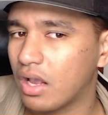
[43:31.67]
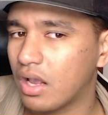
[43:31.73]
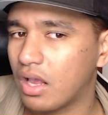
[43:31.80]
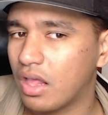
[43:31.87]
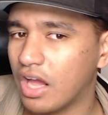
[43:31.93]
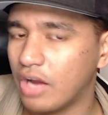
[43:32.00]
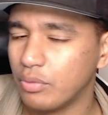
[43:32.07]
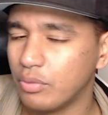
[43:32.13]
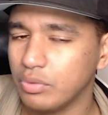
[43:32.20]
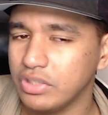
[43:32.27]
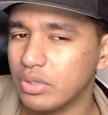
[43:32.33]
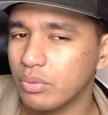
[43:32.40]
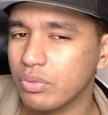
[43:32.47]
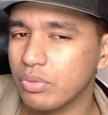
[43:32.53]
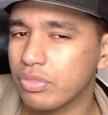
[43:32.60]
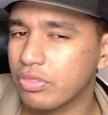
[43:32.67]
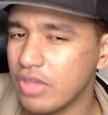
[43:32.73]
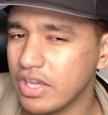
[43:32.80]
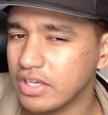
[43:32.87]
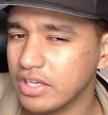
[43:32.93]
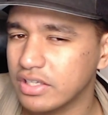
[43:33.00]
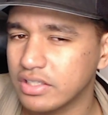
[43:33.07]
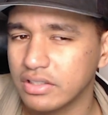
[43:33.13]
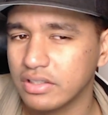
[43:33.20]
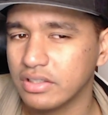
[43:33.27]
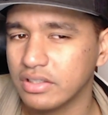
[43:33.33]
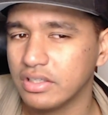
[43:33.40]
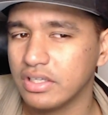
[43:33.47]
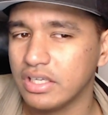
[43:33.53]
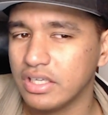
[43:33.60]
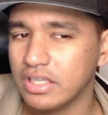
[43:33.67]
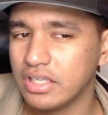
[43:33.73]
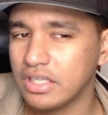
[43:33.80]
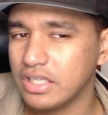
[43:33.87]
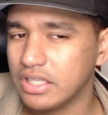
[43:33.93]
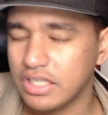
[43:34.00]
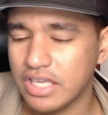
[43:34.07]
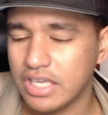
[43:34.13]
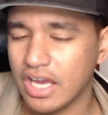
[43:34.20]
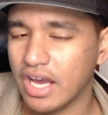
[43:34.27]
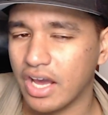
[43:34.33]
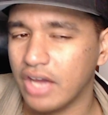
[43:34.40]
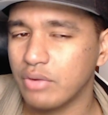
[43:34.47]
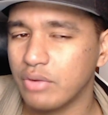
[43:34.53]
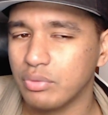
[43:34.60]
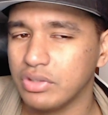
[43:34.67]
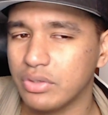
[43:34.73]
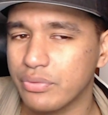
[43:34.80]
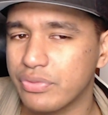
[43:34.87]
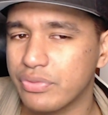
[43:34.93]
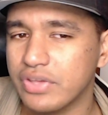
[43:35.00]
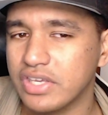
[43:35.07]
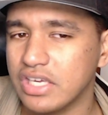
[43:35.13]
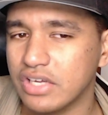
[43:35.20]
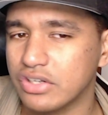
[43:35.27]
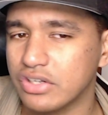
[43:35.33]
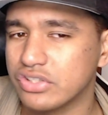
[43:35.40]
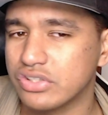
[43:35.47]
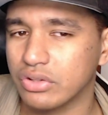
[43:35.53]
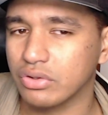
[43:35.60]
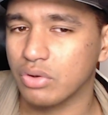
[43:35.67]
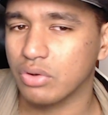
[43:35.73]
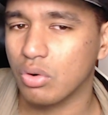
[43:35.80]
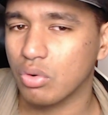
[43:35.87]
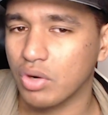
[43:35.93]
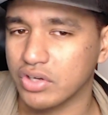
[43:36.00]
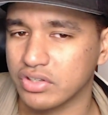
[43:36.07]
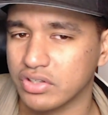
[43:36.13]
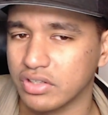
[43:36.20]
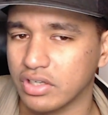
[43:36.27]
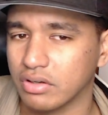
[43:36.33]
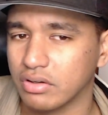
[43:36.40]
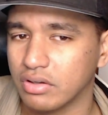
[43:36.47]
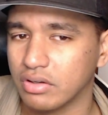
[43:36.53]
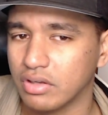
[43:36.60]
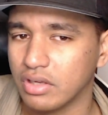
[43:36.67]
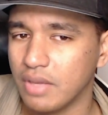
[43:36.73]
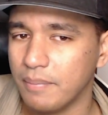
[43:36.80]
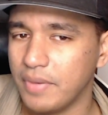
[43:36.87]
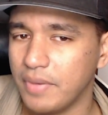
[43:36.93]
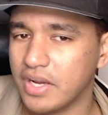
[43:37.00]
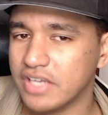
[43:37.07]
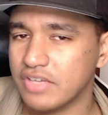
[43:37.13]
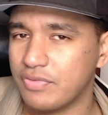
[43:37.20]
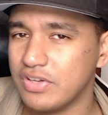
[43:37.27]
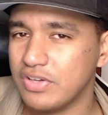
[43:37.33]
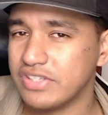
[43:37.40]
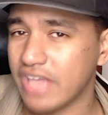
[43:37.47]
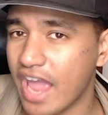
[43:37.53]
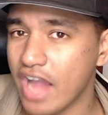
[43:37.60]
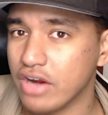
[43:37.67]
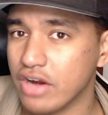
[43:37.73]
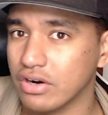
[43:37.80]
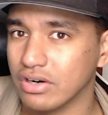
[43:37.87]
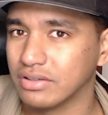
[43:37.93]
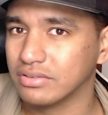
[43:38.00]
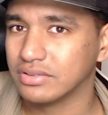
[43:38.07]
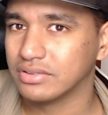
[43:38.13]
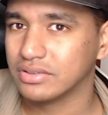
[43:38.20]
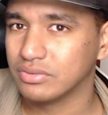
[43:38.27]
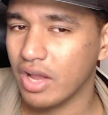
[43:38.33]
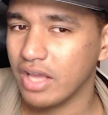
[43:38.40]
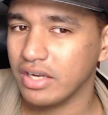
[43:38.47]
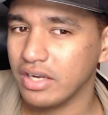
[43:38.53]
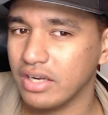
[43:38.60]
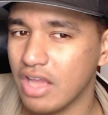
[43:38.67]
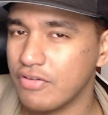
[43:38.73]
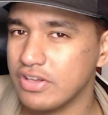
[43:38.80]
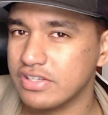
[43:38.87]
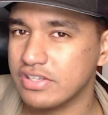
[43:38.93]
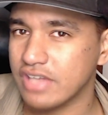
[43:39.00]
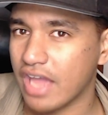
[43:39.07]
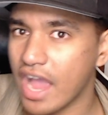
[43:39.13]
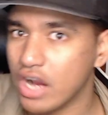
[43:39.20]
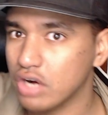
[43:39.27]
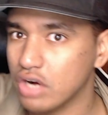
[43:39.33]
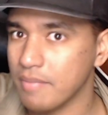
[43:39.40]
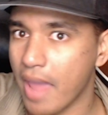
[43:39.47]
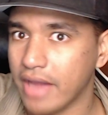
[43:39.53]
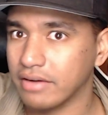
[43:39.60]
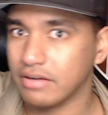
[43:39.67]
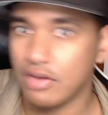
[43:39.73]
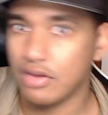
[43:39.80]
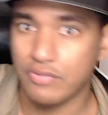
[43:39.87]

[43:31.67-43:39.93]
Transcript: really don't think he understood the whole question here. Because if he's a hacker, right? If he's a hacker man, we're in